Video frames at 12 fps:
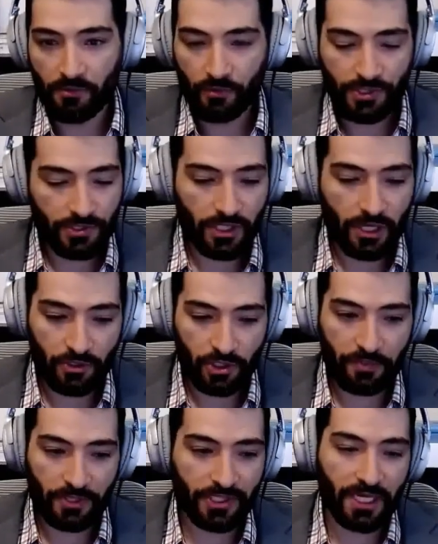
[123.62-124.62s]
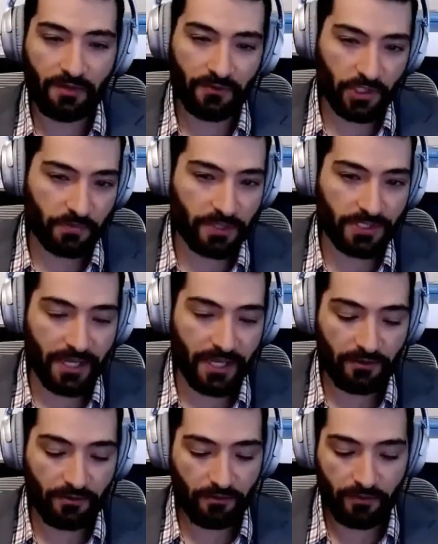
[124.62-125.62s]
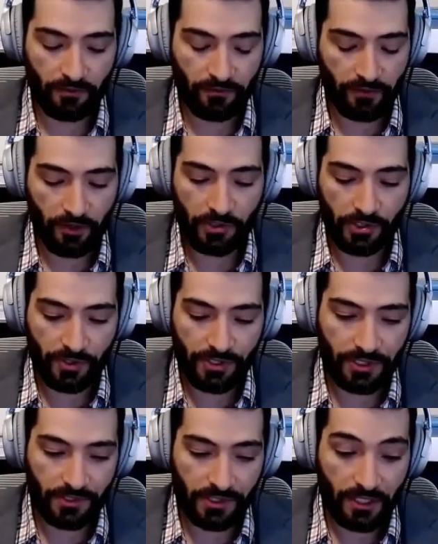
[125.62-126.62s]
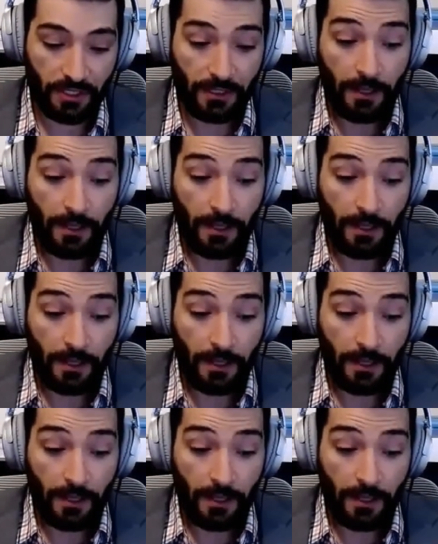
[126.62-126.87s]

recent scholarship has kind of dismissed that for various reasons.